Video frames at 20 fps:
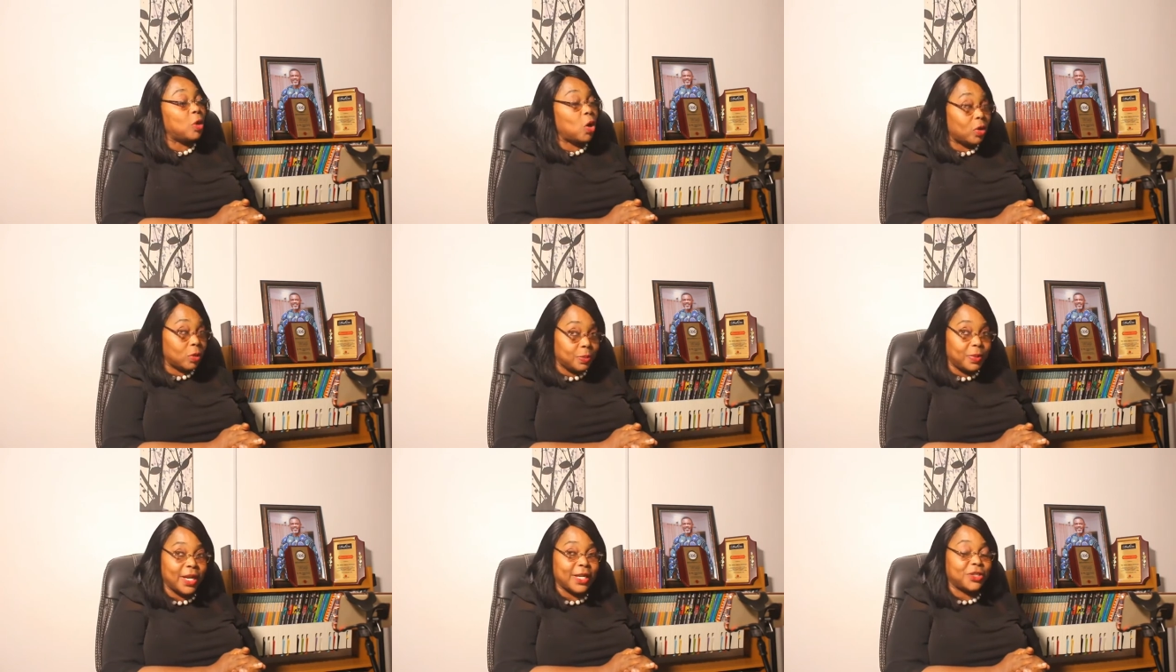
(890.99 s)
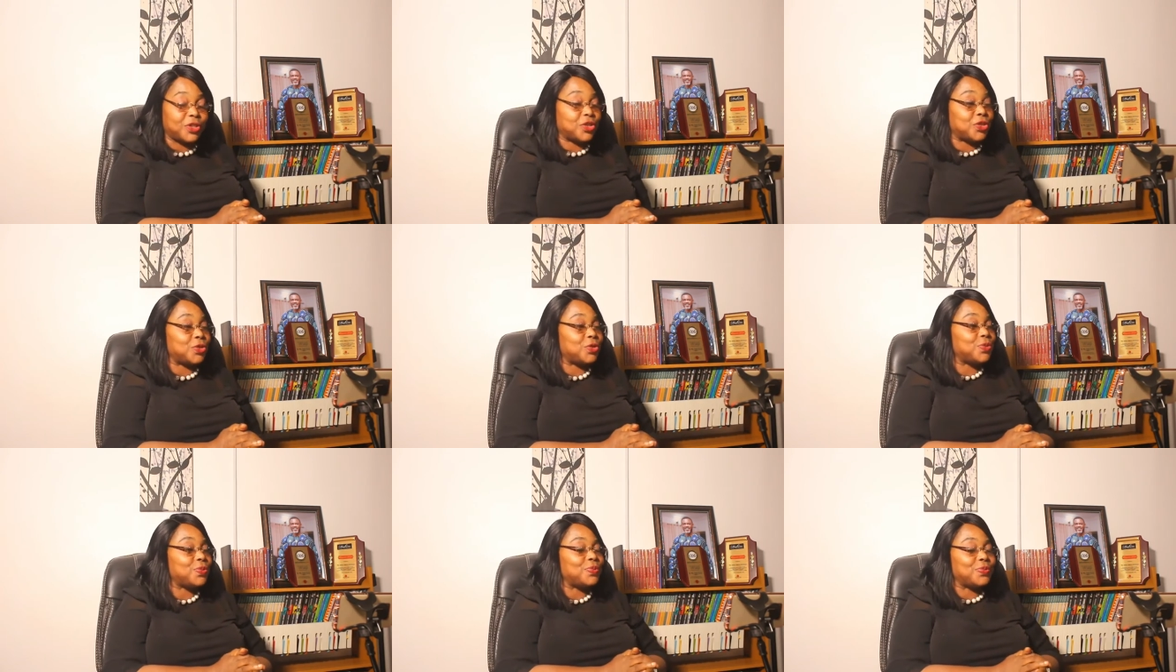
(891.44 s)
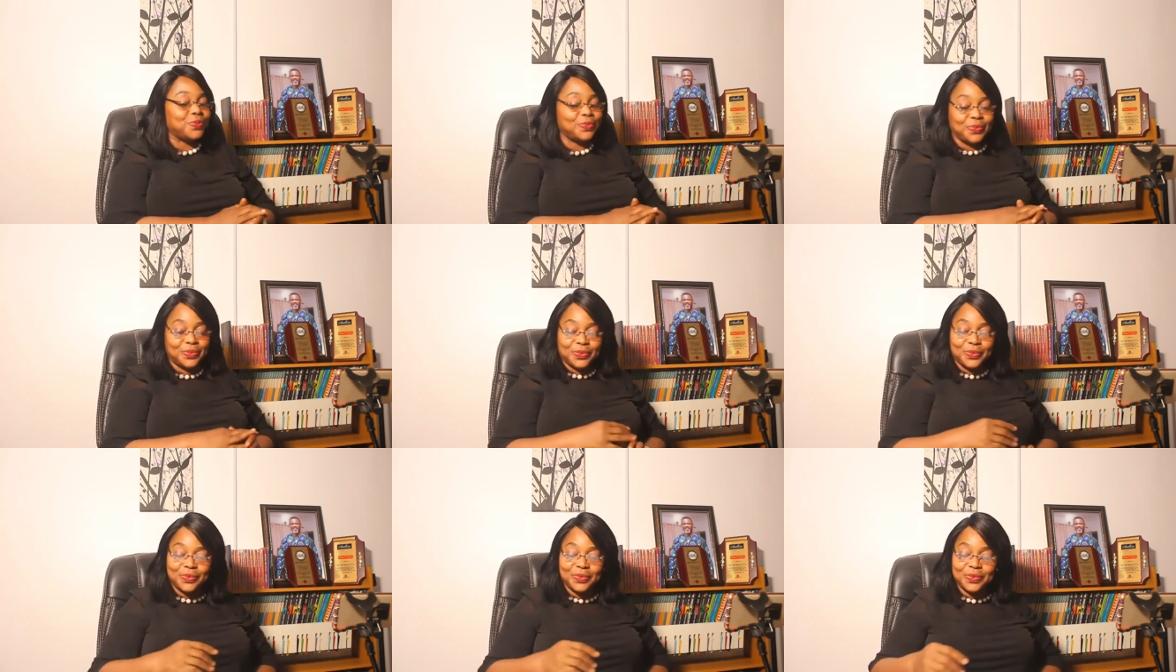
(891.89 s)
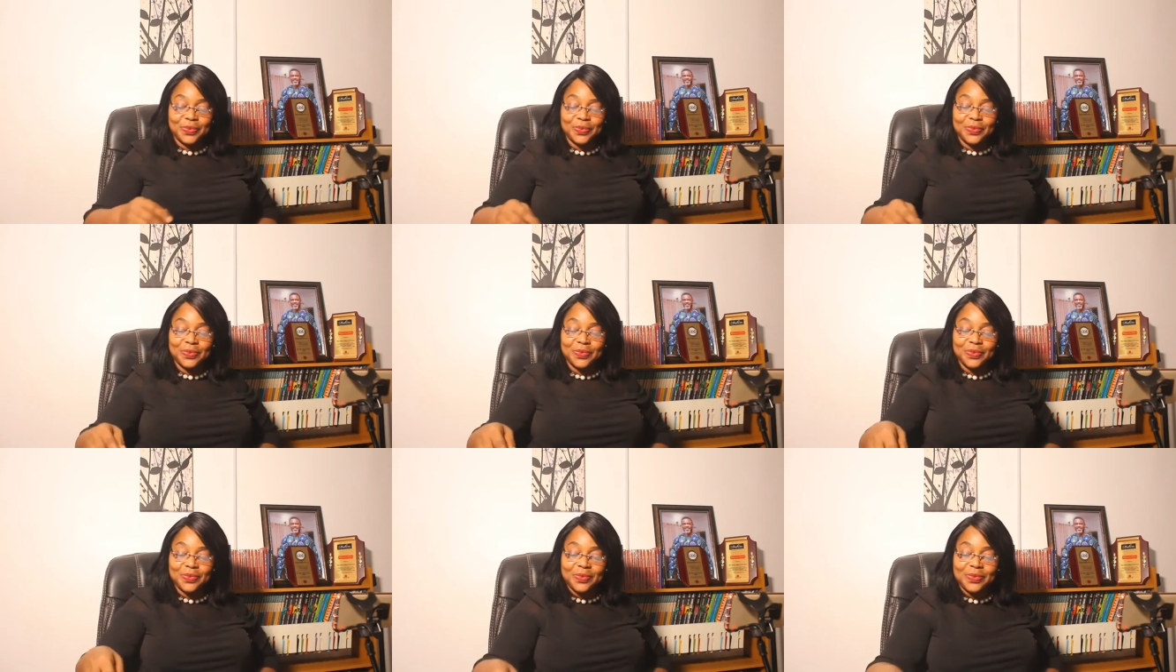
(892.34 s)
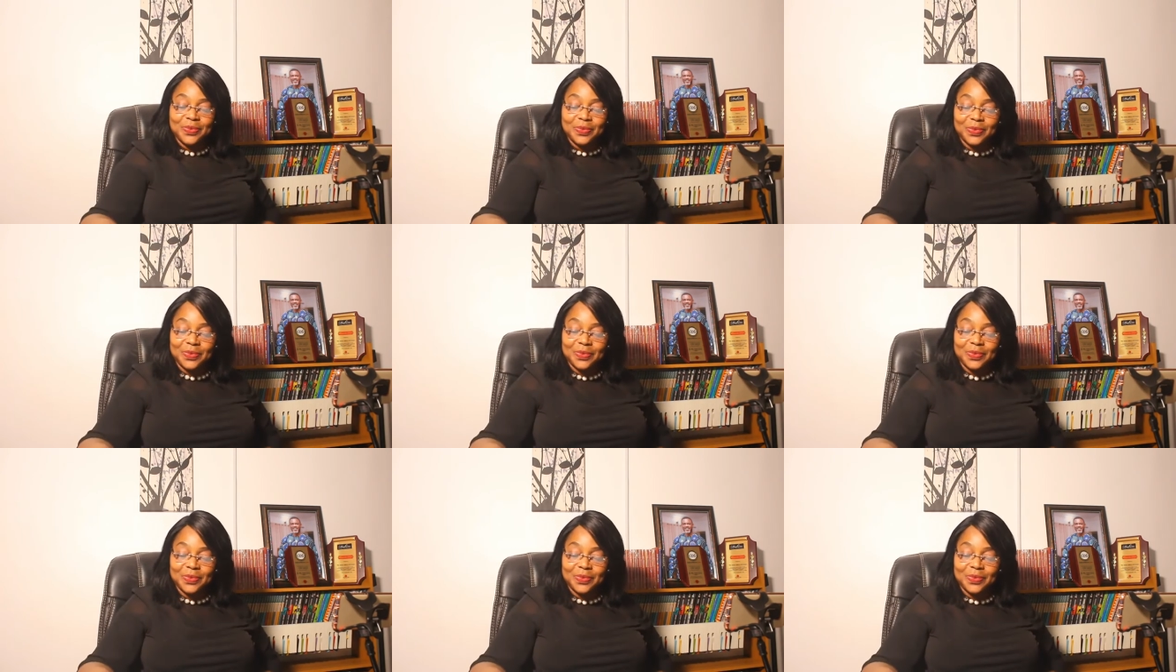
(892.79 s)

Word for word: God bless you. Amen.